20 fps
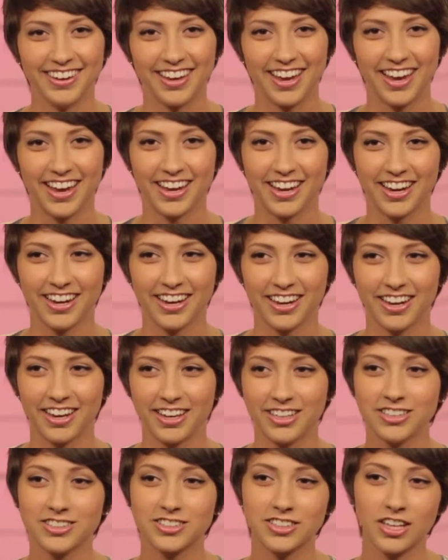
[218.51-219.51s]
And
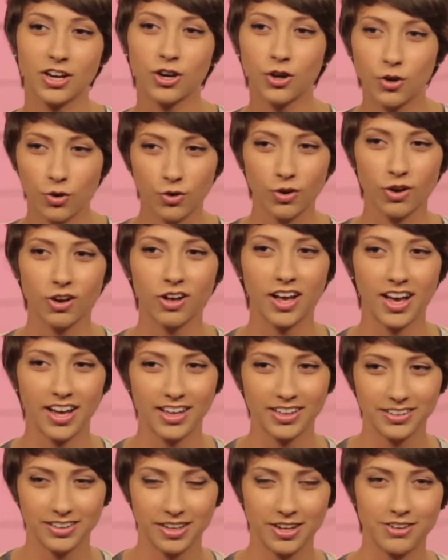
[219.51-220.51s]
he's like, cool,
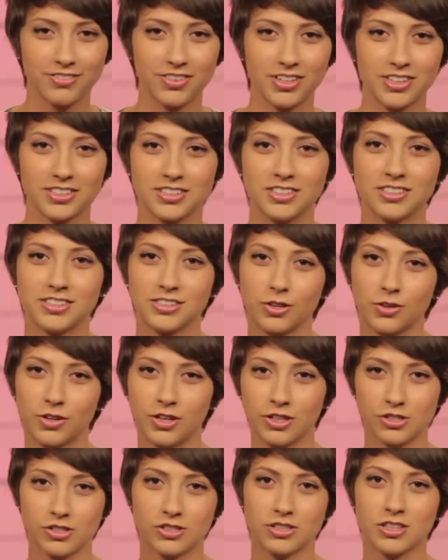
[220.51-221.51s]
I love this, and so
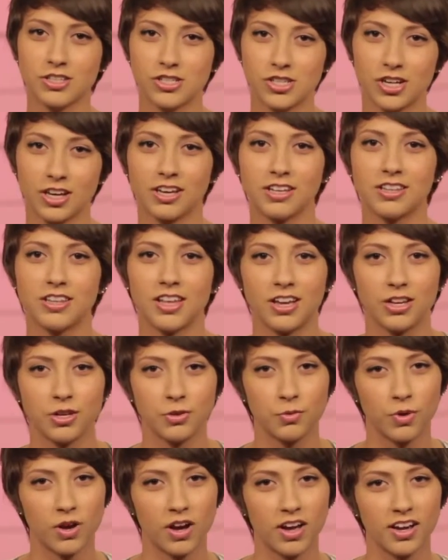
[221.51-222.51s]
here's the chicken that
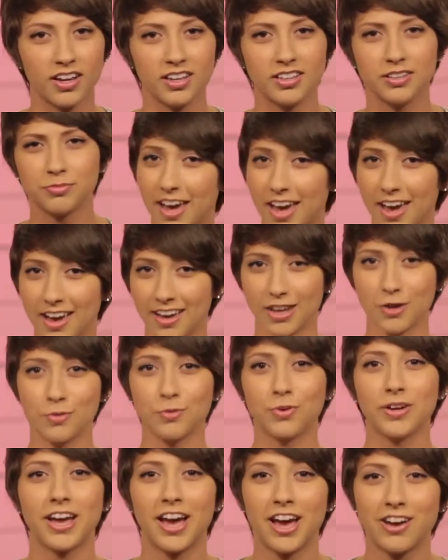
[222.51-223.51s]
you want, and hey,
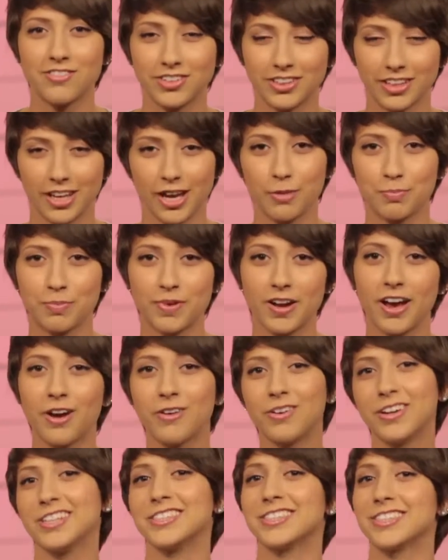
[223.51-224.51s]
can we have a lamp
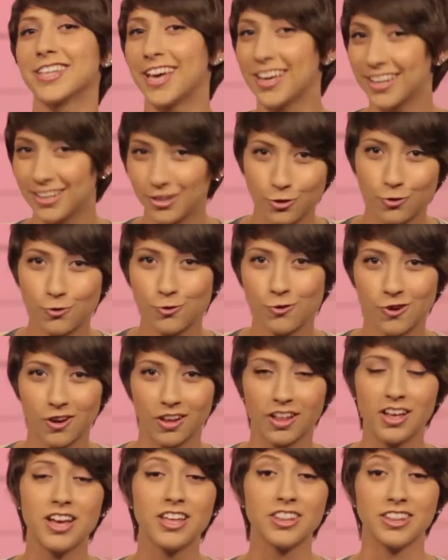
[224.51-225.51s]
now? And he's like,
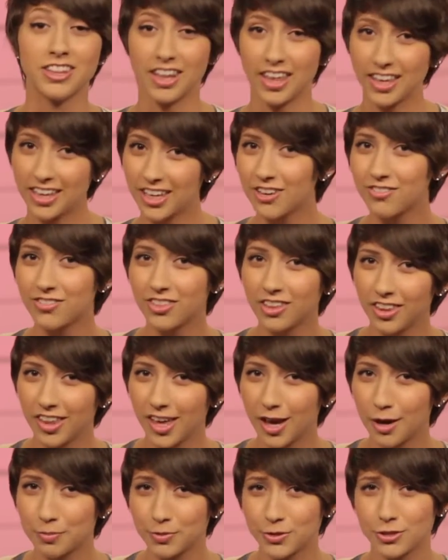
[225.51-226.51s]
cool. And they give the
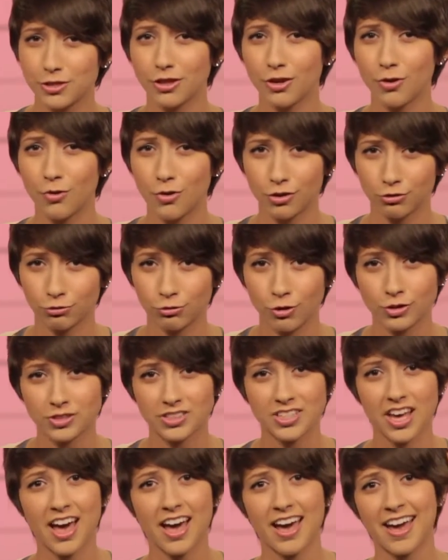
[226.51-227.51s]
lamp to the
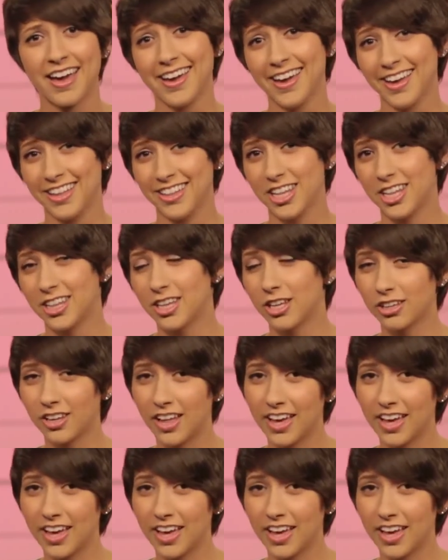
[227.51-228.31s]
Orthros guy. Then they're